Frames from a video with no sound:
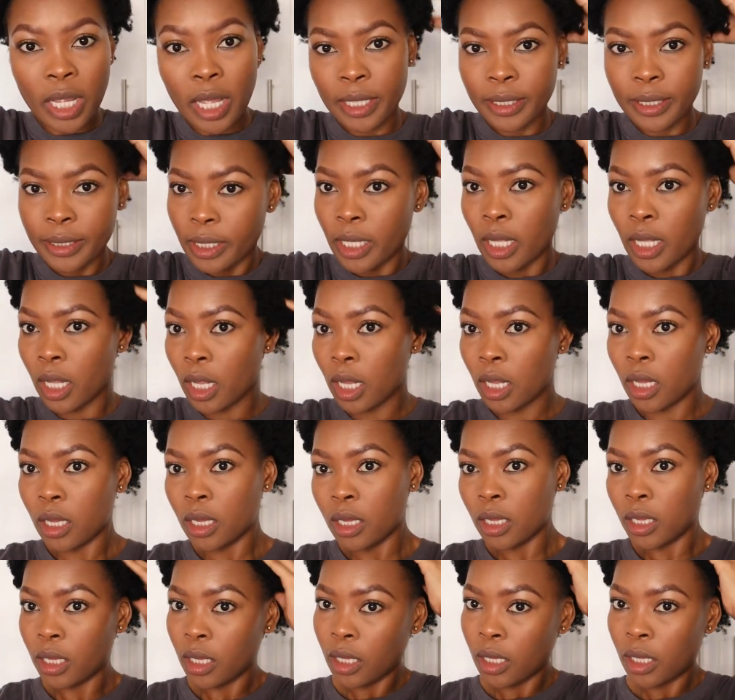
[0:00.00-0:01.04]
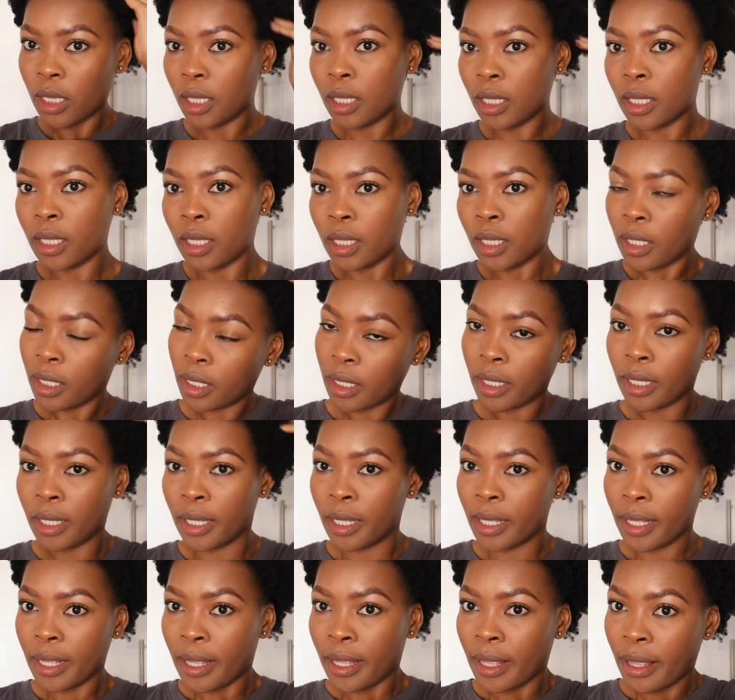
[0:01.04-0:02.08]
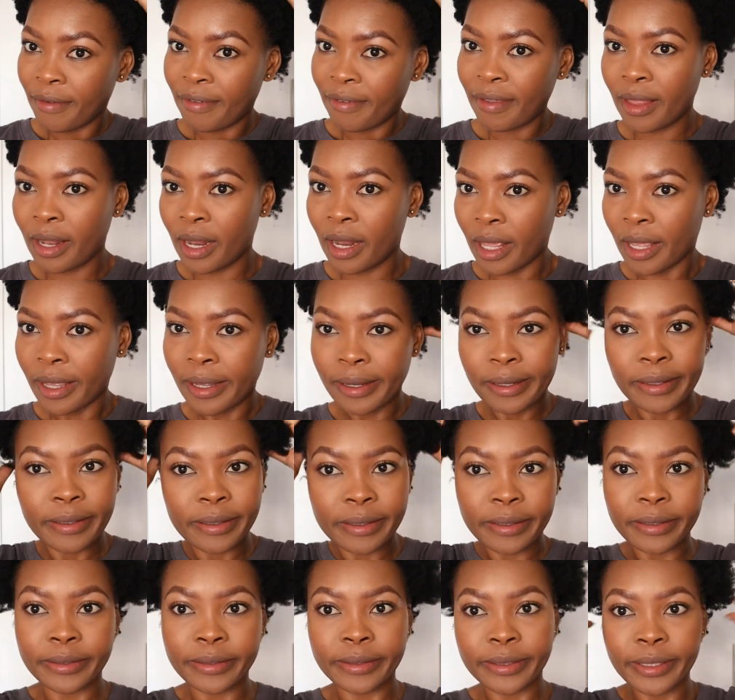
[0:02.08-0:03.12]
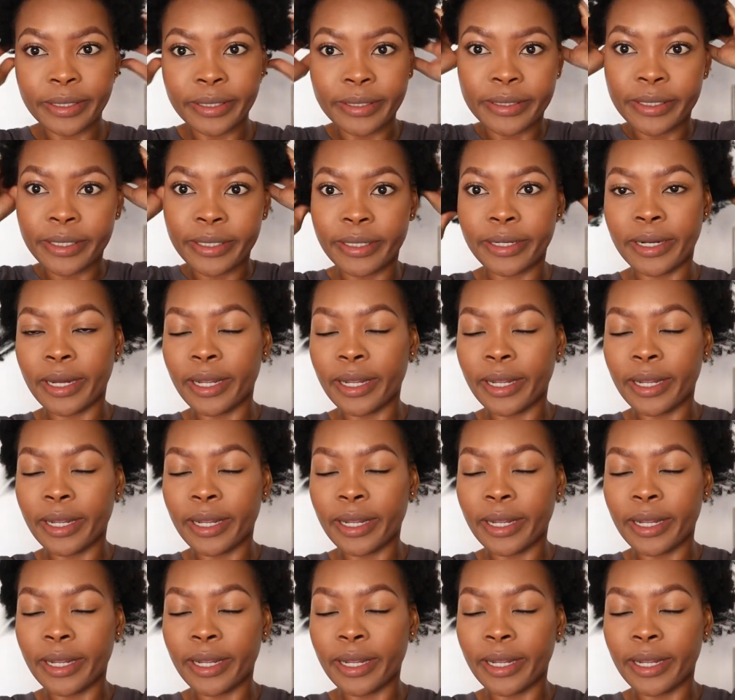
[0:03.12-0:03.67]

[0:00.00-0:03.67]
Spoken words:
until I feel like it's easy,